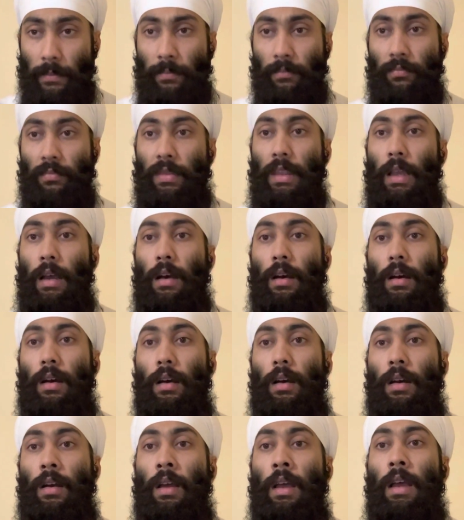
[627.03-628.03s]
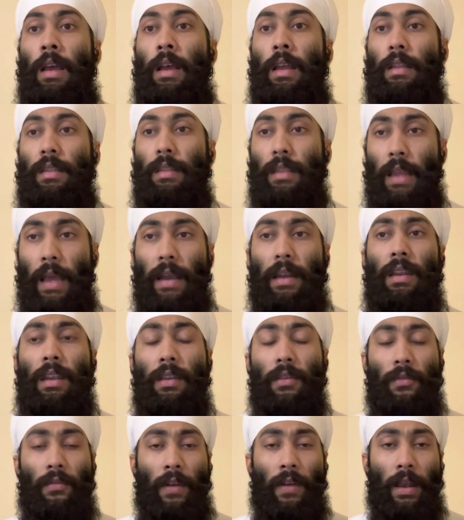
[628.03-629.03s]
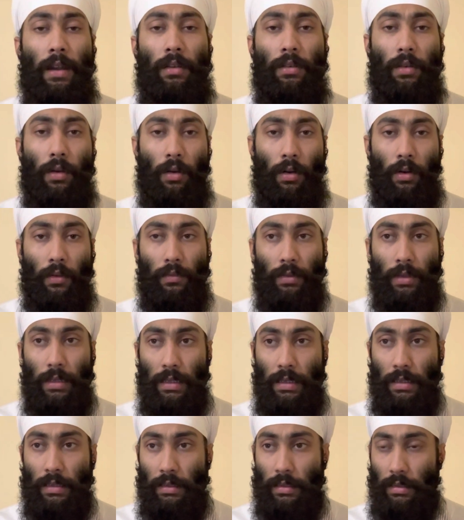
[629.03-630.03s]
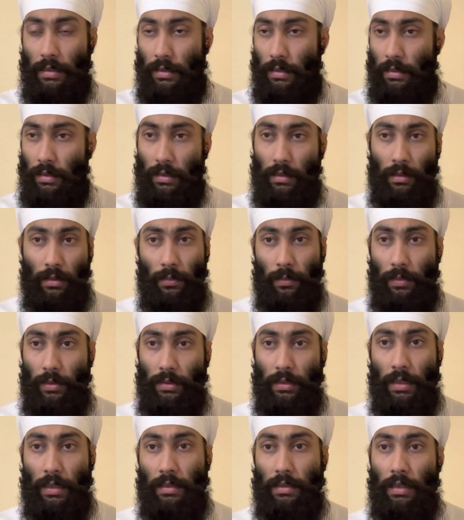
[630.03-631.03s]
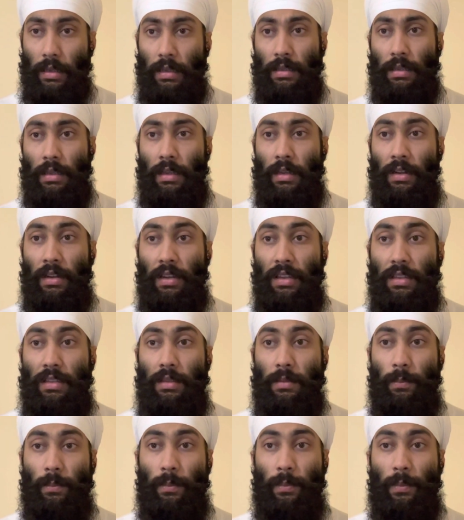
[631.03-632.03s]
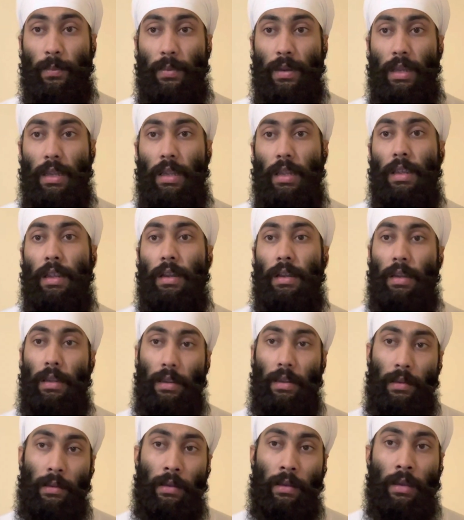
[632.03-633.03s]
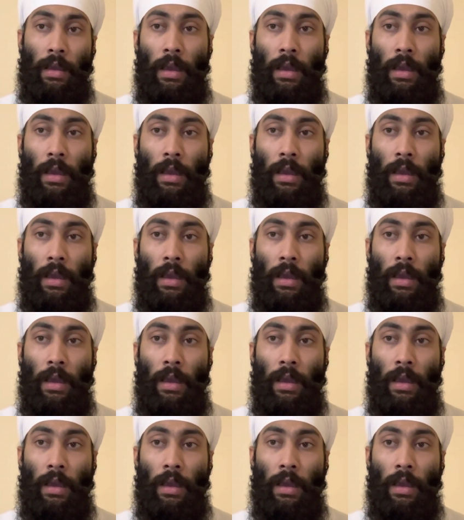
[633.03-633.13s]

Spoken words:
the negative effect of this process is it is preheating.